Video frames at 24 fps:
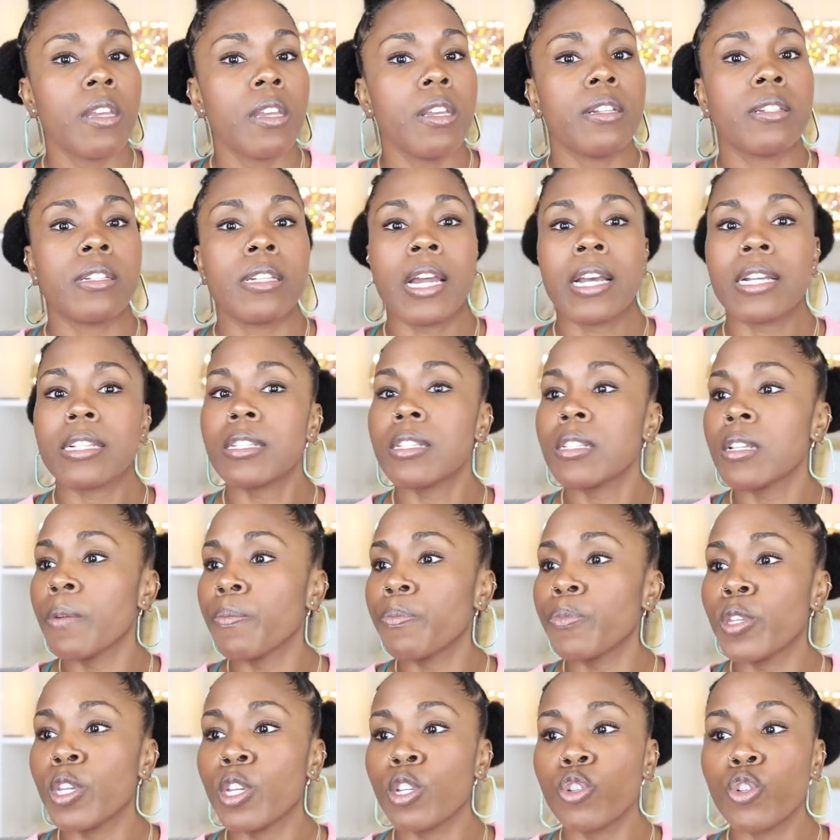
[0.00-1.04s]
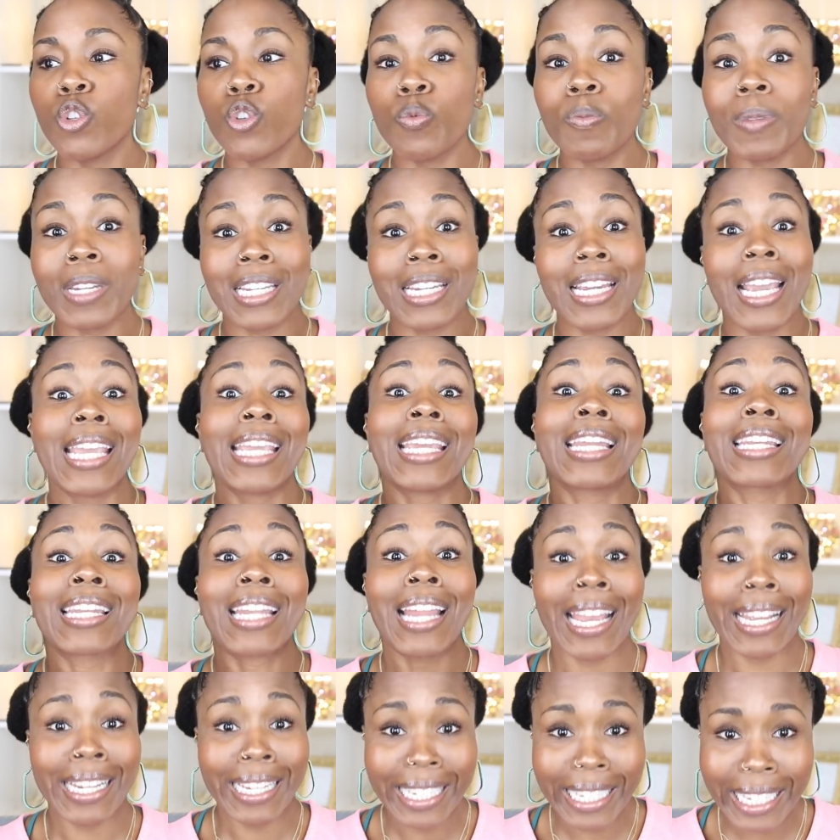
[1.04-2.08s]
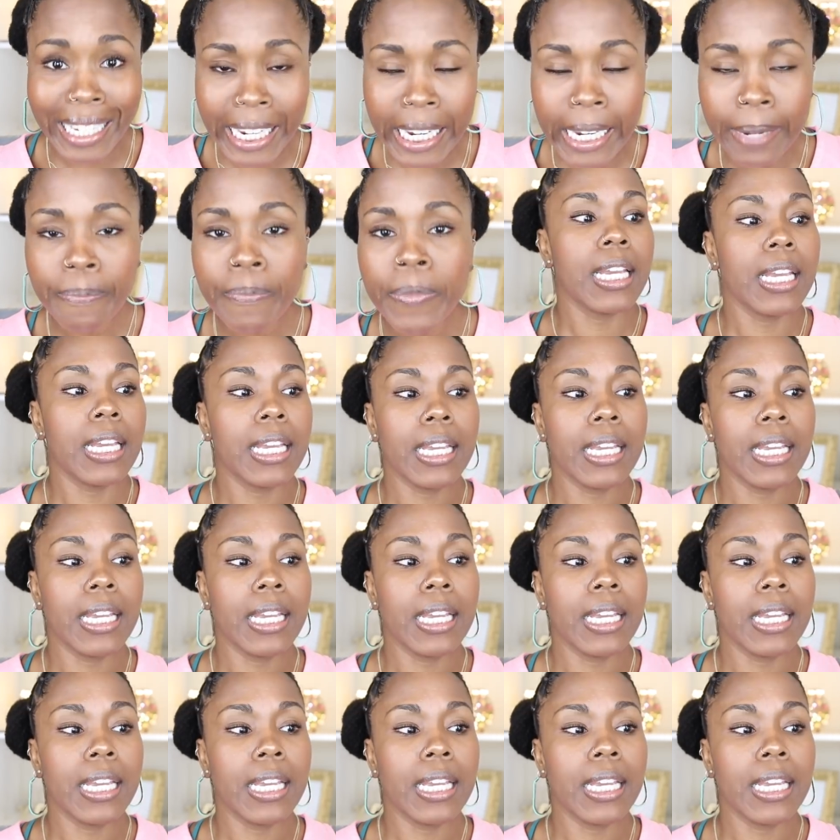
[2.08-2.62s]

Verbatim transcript: It's not something to be taken lightly.